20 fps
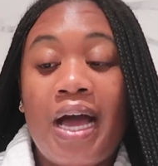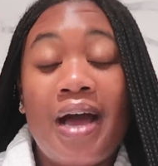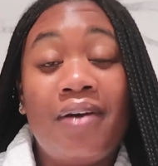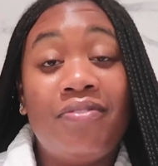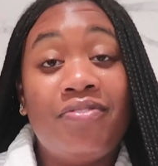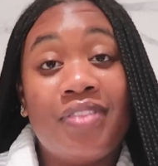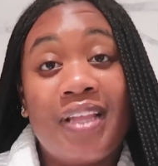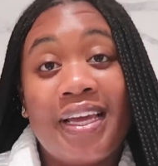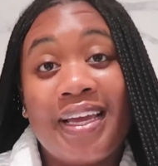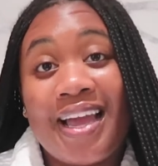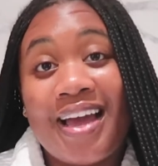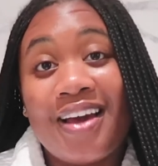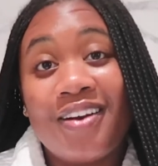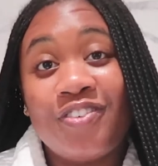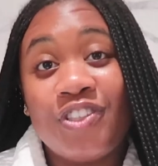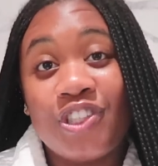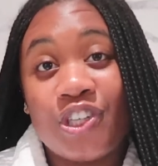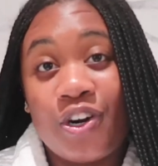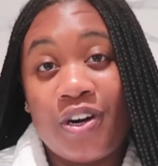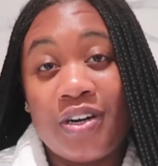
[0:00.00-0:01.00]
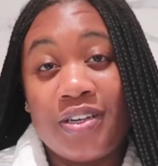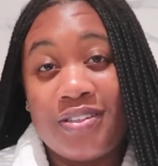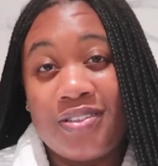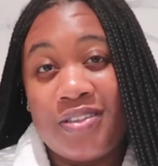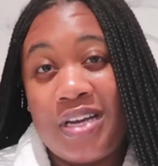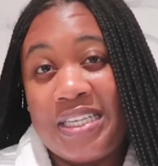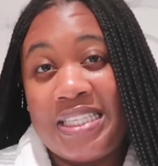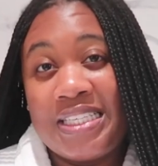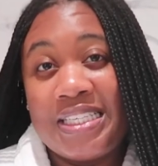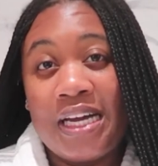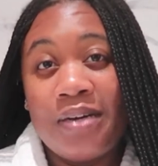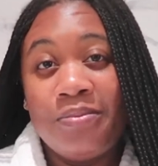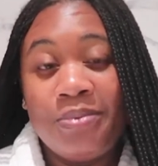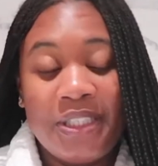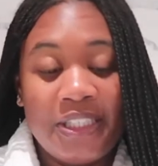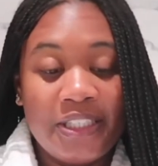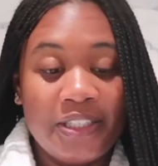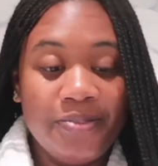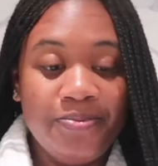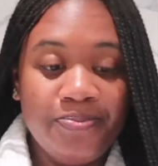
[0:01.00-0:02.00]
I'm flying out of Jakarta, so I stopped
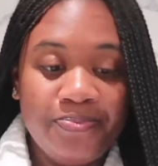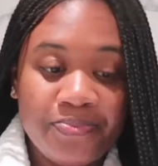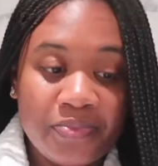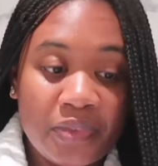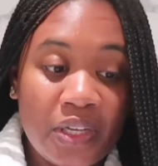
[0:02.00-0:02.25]
here.